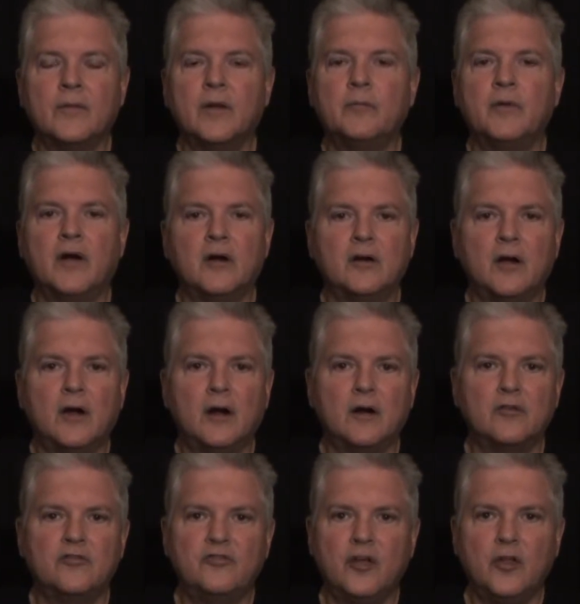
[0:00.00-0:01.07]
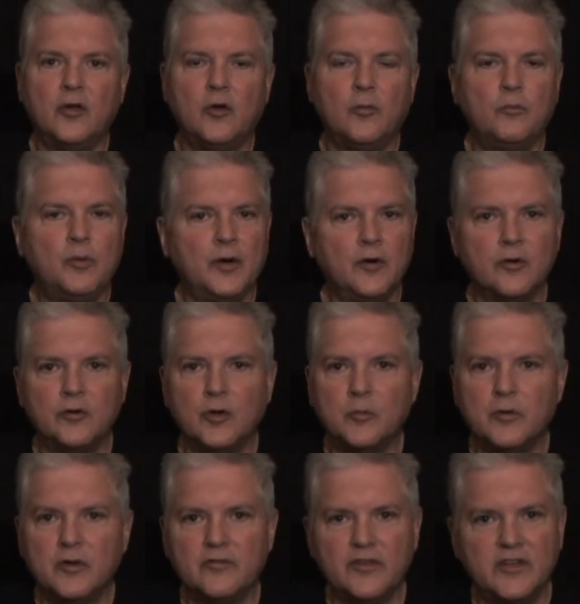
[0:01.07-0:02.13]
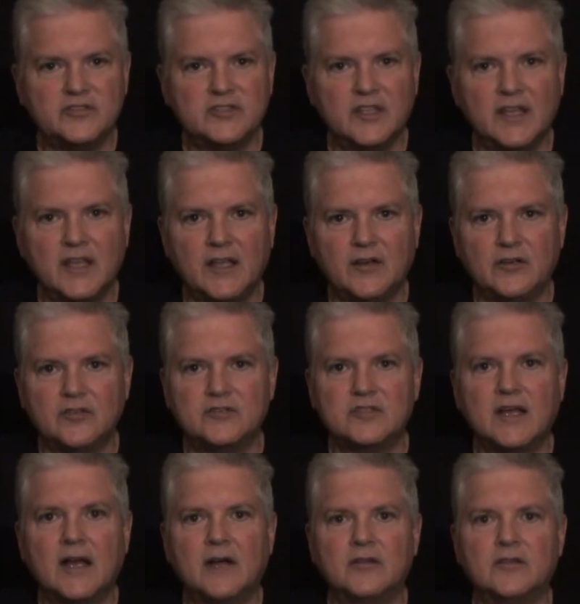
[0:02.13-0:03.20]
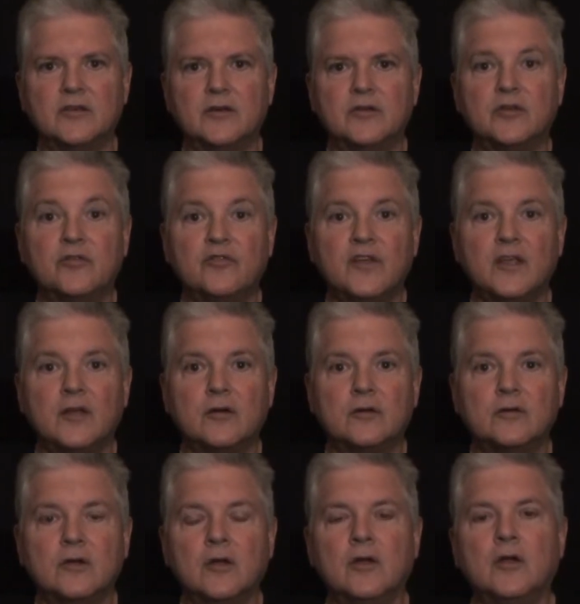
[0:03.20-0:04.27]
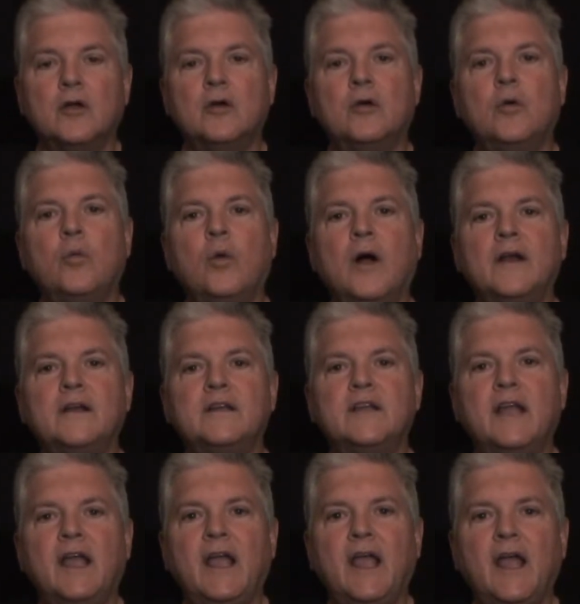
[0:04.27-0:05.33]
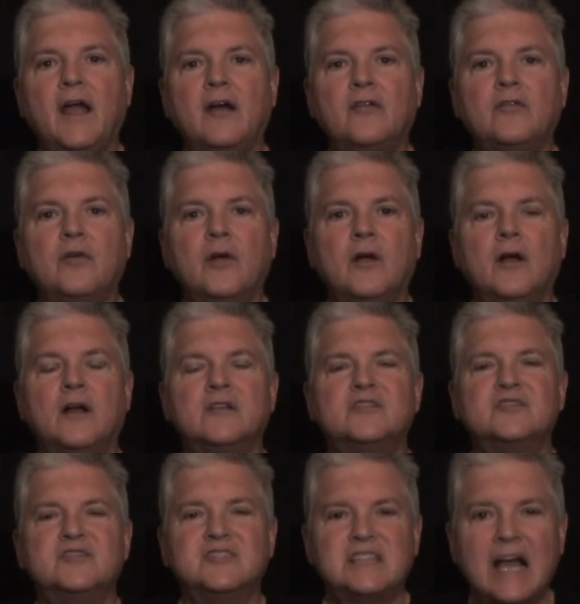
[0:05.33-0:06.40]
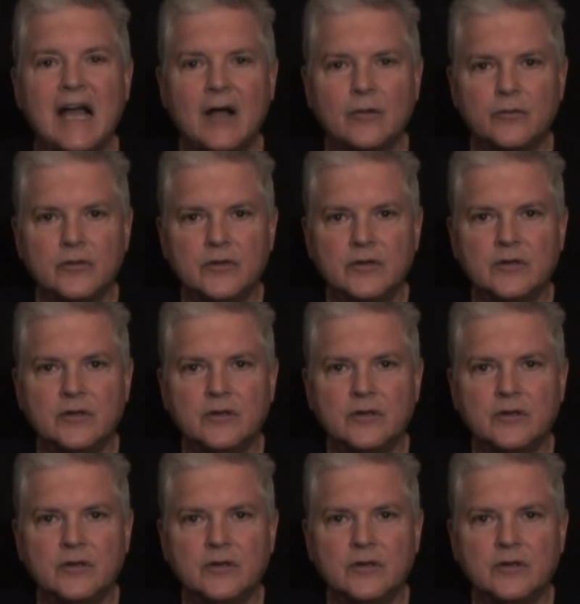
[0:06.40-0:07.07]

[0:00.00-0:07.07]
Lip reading: our fellow paranormal investigators out there in the field who wanted to have sound.